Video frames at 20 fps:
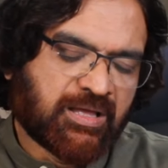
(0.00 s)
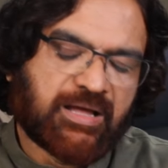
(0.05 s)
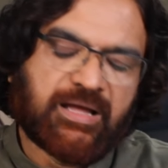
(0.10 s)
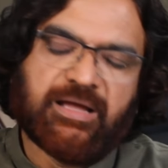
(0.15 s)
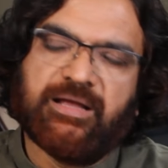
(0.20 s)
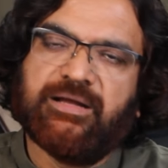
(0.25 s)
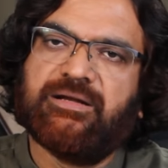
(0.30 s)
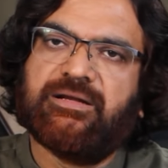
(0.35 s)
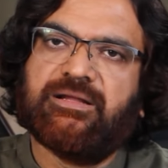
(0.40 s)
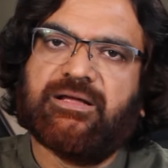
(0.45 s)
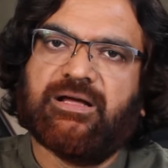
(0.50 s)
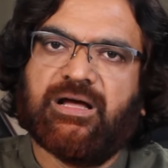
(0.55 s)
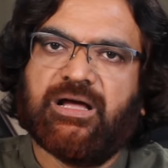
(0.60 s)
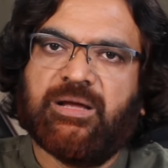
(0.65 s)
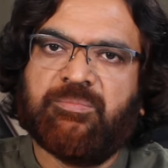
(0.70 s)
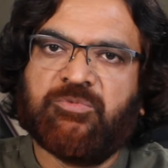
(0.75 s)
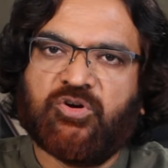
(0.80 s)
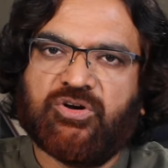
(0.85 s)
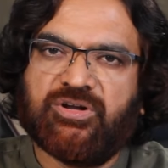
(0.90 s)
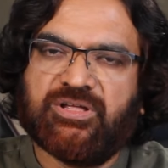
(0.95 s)
And
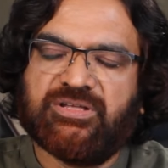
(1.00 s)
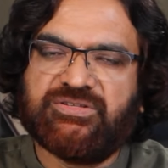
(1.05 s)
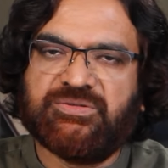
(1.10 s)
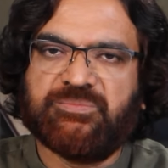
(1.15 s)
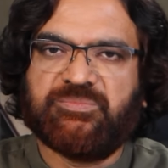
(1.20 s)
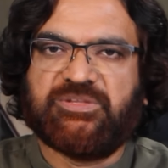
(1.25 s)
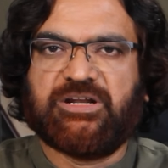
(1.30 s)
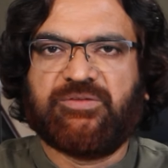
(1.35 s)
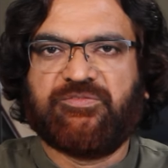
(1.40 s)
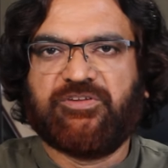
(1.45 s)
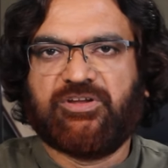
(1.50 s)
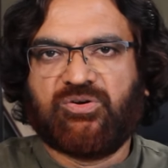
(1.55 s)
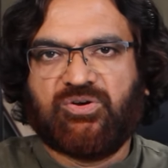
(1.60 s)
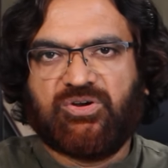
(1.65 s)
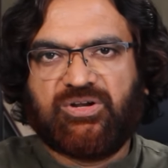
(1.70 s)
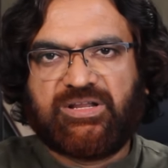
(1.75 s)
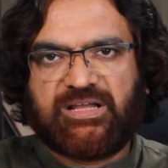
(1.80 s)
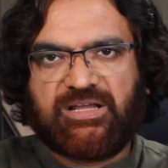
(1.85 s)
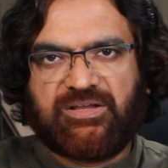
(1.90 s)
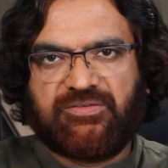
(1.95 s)
I'm going to assume that we are
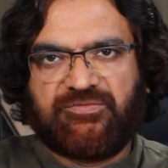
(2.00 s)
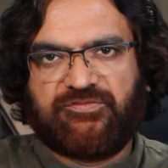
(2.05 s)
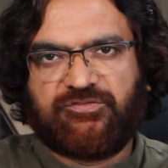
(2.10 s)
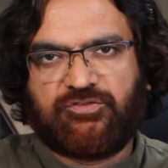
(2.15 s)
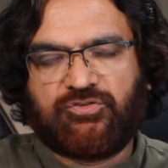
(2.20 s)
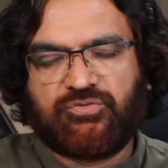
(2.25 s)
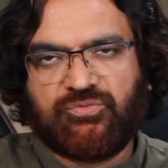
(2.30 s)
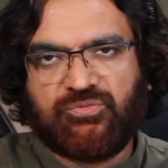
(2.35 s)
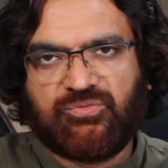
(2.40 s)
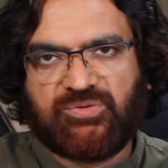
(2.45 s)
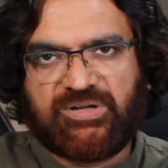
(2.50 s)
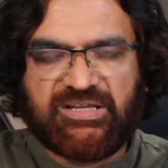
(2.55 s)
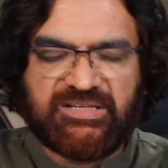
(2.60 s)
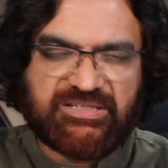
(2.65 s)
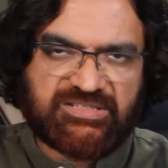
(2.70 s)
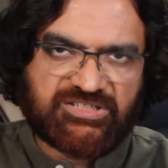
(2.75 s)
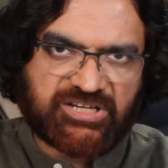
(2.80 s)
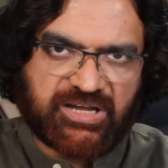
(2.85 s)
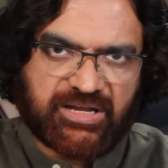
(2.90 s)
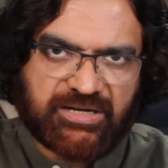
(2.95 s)
going to have two
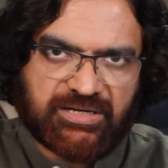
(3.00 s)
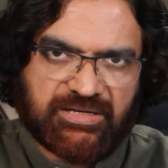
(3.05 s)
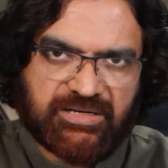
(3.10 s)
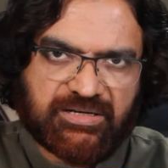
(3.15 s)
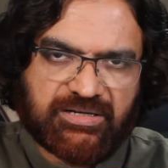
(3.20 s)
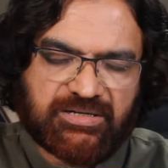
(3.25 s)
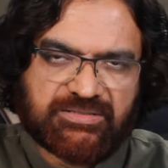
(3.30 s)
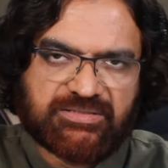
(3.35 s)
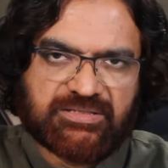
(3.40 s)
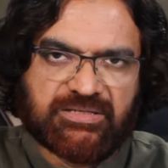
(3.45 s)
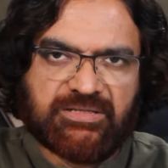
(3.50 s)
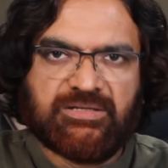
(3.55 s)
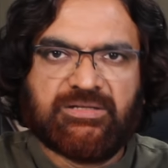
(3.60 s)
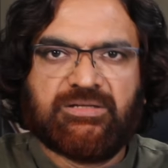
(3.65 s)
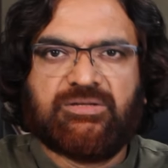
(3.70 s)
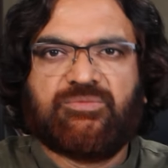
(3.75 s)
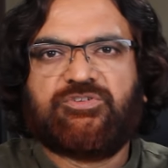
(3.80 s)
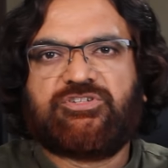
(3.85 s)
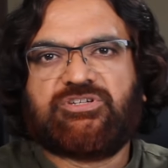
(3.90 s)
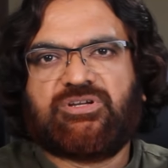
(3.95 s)
nice chandeliers,
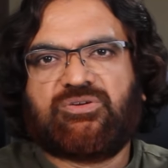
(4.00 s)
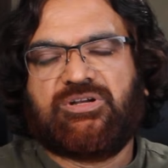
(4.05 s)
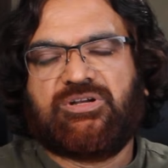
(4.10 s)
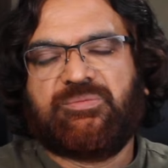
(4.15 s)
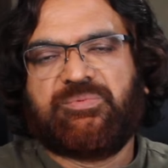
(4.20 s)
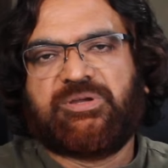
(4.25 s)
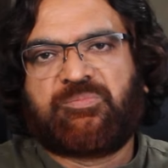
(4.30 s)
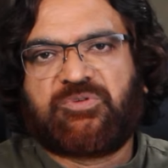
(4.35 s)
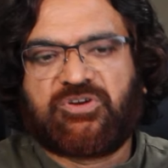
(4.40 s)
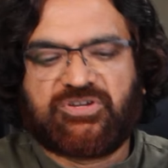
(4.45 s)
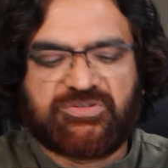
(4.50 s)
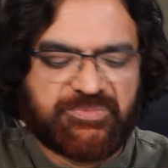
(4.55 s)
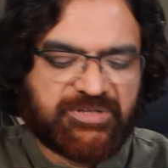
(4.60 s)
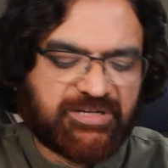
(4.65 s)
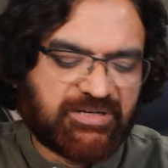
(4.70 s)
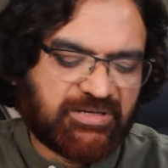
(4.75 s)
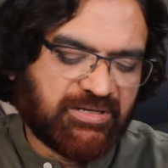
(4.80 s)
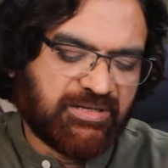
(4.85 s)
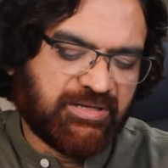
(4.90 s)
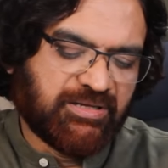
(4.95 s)
which to be
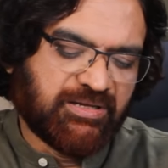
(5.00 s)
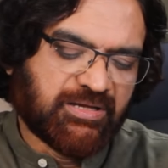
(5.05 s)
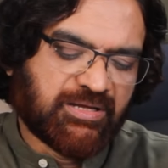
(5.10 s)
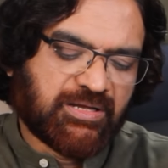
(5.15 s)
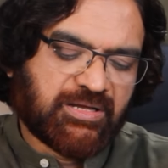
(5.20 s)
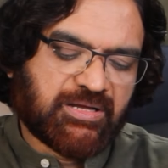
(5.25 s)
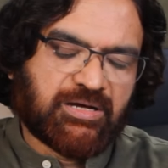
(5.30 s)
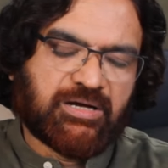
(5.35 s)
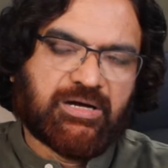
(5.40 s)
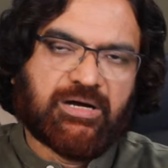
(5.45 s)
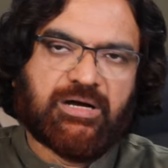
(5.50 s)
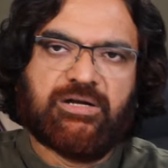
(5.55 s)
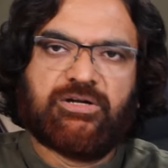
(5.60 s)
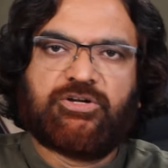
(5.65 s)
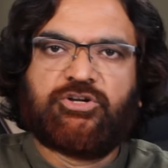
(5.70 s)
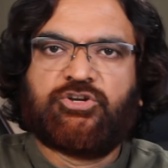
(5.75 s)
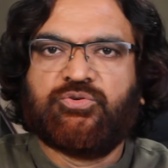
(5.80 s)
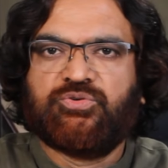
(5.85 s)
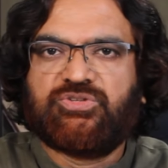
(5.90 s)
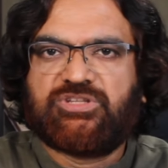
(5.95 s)
approximately
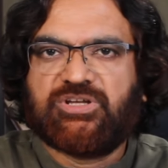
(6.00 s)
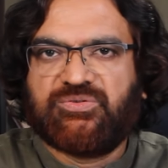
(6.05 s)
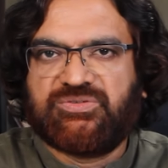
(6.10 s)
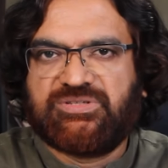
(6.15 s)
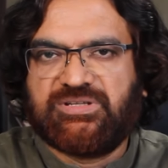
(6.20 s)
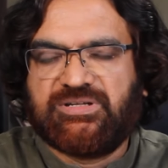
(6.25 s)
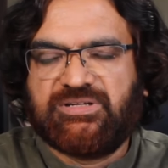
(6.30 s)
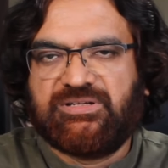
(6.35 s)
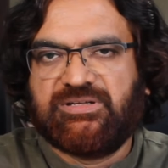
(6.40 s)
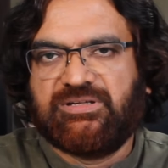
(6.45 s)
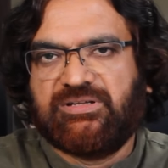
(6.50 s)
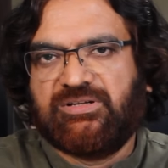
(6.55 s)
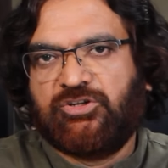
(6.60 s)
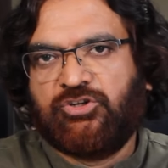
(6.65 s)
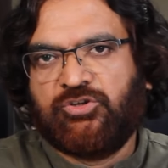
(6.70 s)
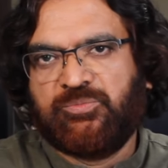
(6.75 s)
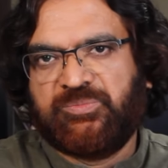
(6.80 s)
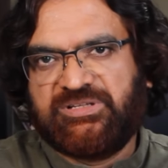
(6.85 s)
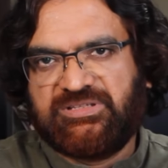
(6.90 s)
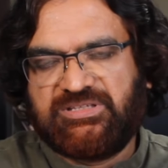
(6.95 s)
2000
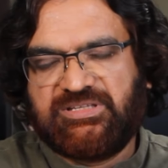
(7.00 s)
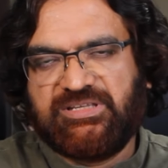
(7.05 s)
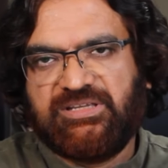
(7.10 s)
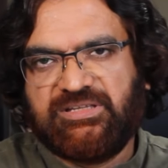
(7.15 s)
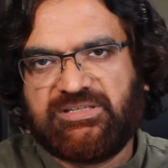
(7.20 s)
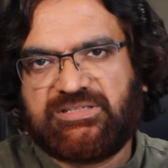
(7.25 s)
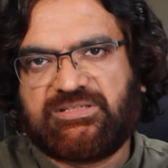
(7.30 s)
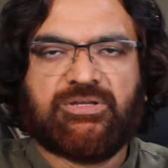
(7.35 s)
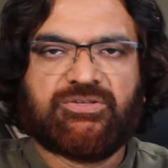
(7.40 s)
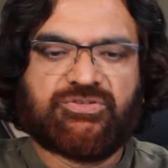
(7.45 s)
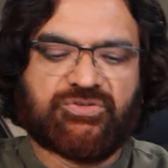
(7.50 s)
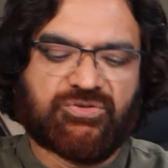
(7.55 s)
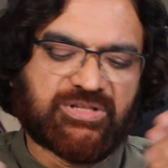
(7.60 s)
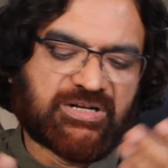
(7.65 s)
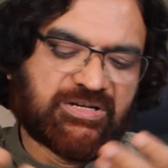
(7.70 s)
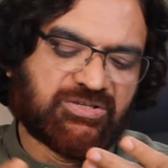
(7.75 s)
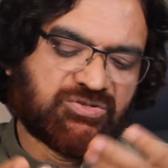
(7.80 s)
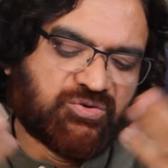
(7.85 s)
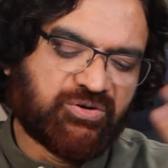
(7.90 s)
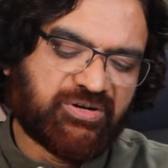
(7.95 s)
lumens each. So
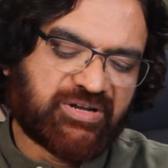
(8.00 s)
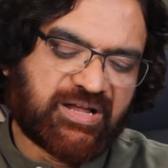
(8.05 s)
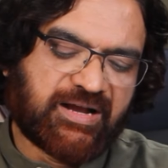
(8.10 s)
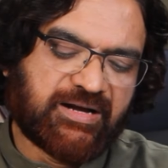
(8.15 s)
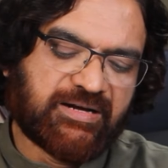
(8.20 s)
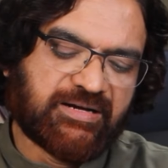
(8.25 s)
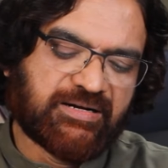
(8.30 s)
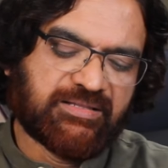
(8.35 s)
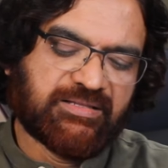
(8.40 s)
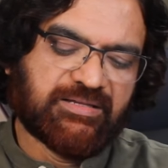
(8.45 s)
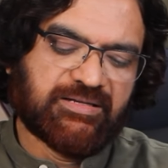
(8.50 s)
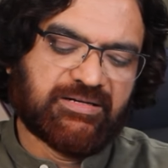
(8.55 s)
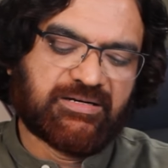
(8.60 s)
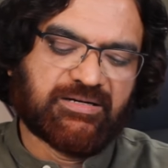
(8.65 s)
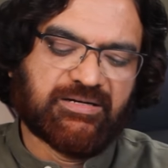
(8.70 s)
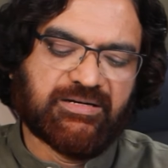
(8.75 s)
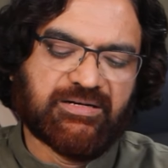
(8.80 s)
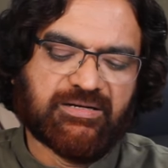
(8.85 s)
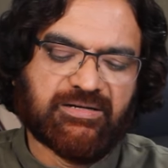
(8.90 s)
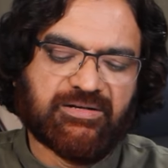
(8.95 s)
that is going to add
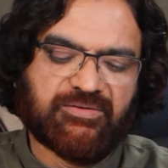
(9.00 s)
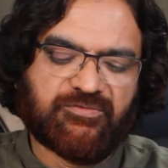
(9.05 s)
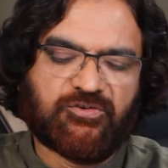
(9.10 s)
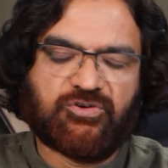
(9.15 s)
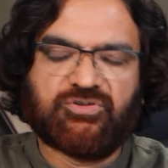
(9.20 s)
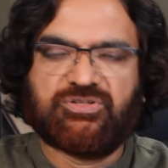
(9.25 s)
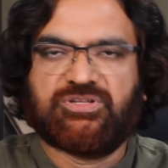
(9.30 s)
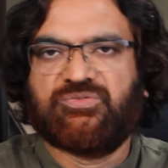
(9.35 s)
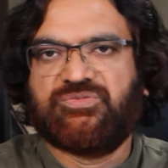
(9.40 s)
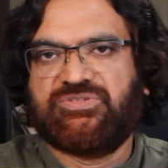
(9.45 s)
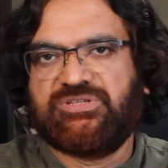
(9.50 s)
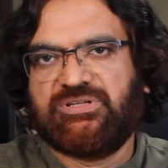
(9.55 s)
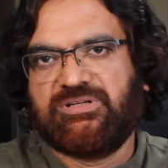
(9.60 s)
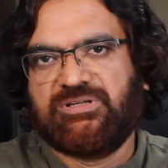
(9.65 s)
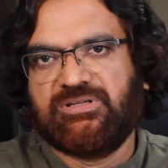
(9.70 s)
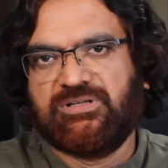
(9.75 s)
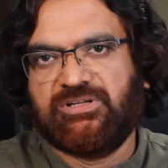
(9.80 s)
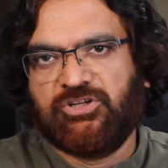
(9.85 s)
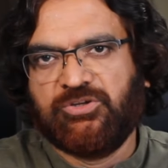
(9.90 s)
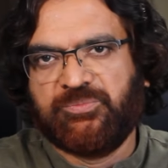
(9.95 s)
another
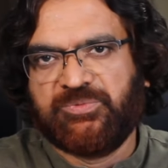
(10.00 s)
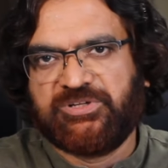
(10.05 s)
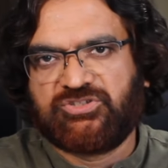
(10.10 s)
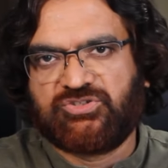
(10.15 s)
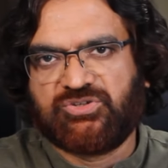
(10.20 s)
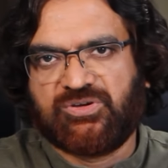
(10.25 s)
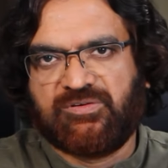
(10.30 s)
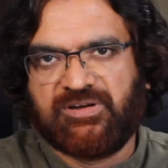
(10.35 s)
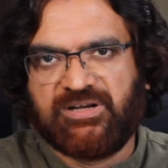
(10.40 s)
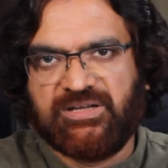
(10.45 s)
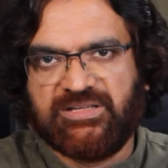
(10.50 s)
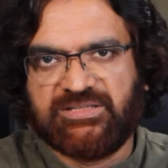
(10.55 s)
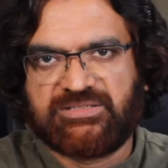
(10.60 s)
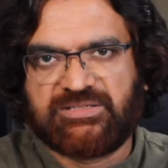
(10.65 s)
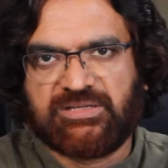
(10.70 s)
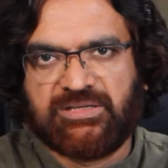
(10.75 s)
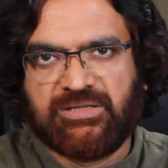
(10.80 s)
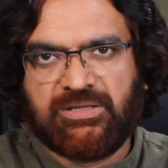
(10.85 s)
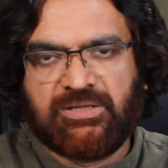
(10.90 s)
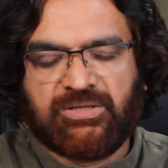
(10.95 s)
4000 lumens to our
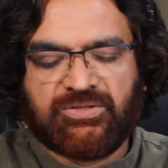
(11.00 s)
list.